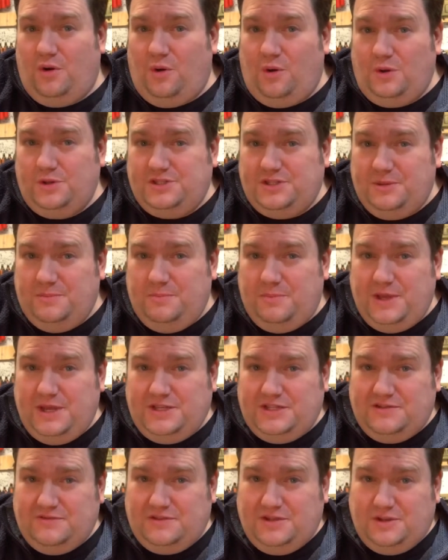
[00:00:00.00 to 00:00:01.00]
awesome
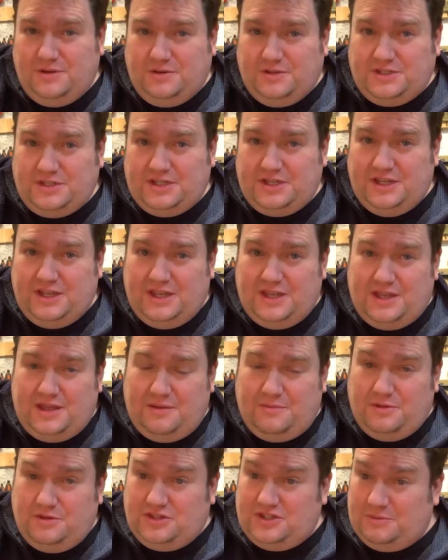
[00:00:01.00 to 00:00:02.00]
piece of news,
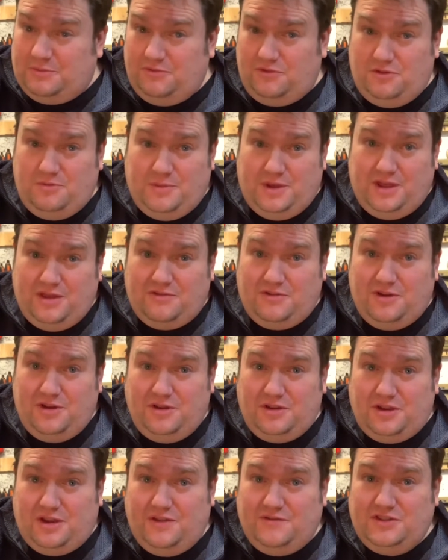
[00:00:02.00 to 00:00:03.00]
some of you may have
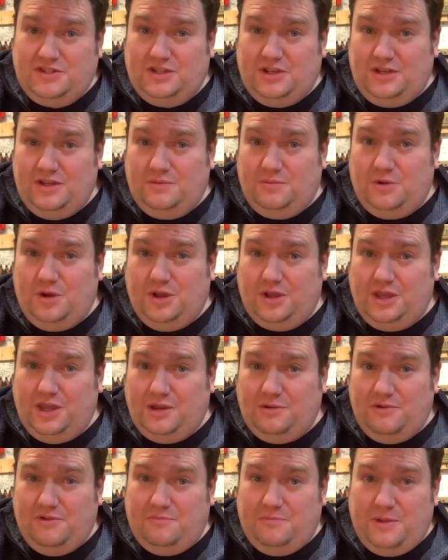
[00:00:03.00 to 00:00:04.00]
heard, I've started
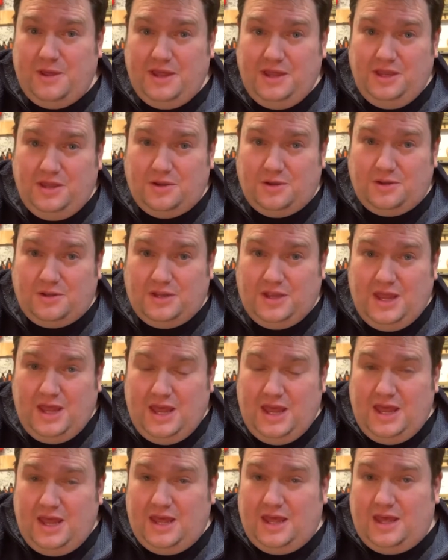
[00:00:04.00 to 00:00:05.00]
working with Banggood.
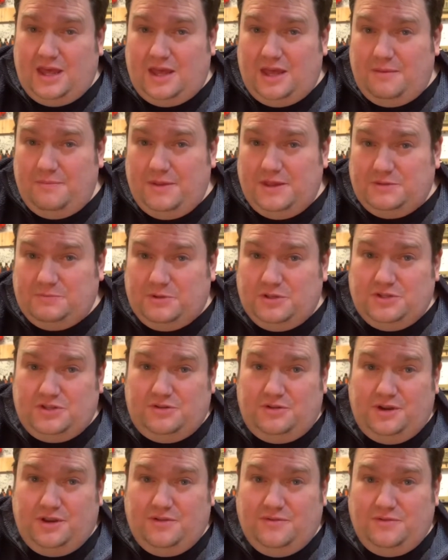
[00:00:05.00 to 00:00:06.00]
They're
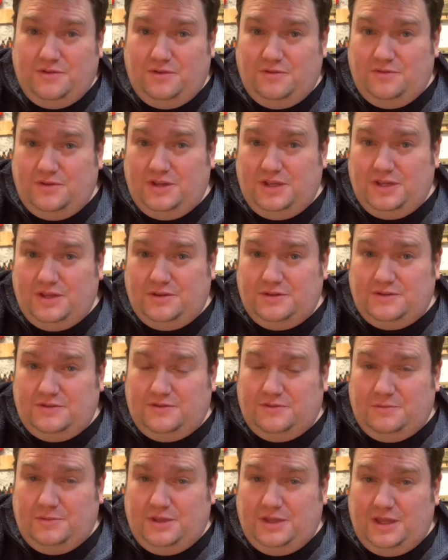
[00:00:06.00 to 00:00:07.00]
sponsoring a few videos
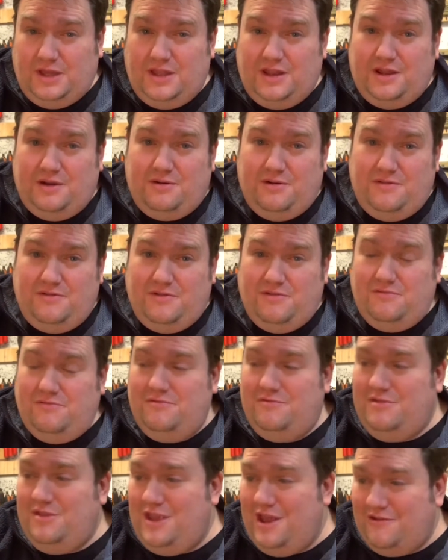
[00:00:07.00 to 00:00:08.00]
for me. Now, if you've
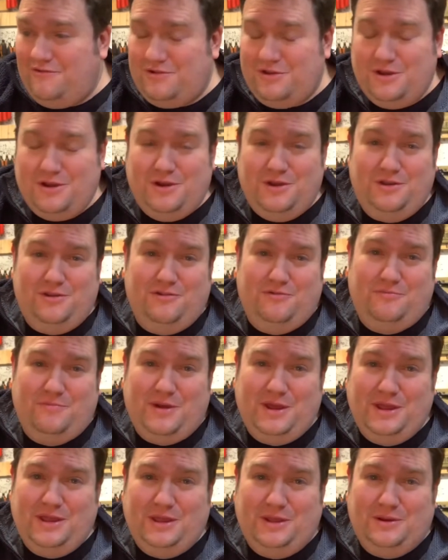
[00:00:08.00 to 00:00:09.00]
never heard of
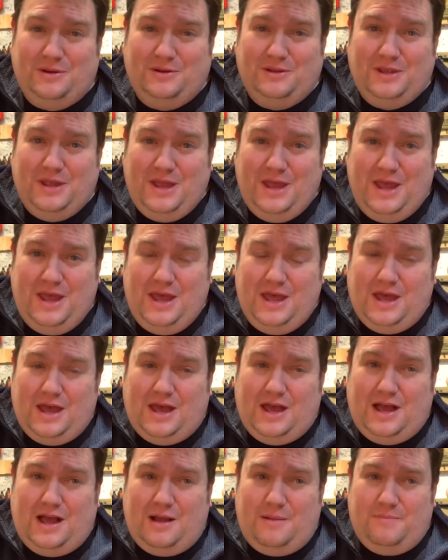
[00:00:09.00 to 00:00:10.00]
Banggood,
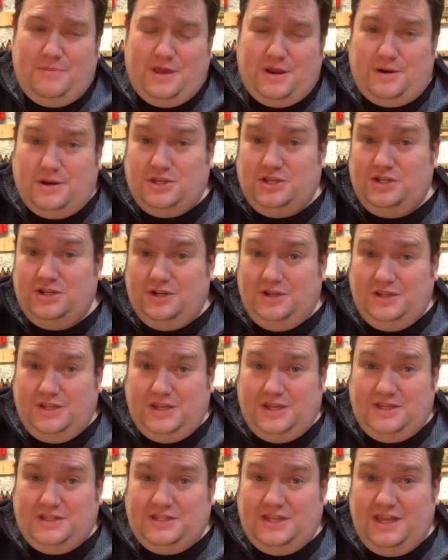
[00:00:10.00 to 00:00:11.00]
they're a
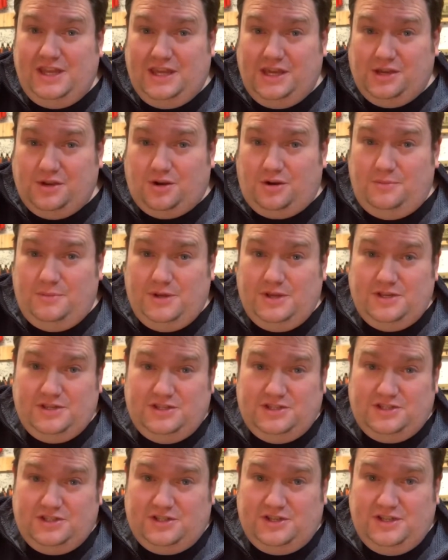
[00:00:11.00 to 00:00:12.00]
Chinese
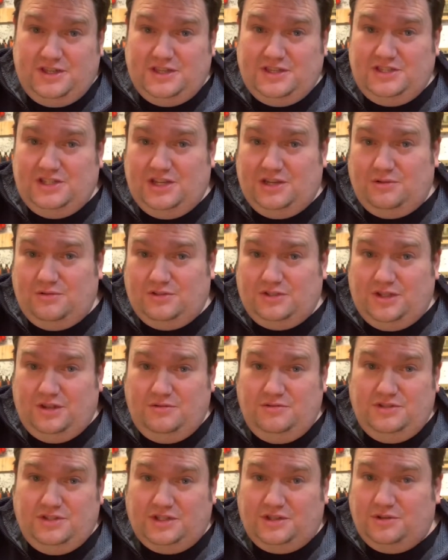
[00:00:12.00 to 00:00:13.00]
e-commerce site that sells
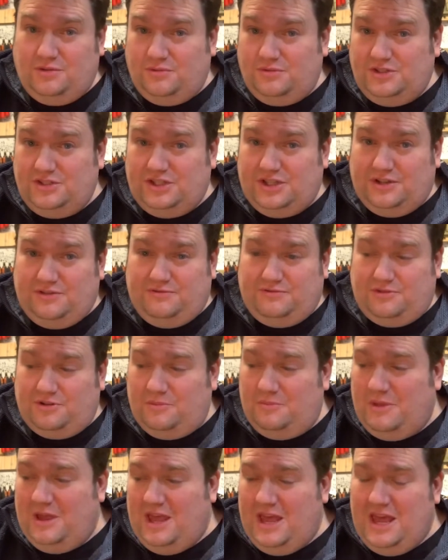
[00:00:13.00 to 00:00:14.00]
loads of cool stuff
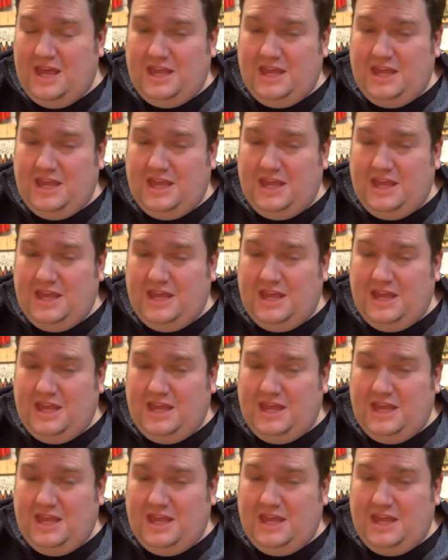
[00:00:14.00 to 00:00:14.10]
from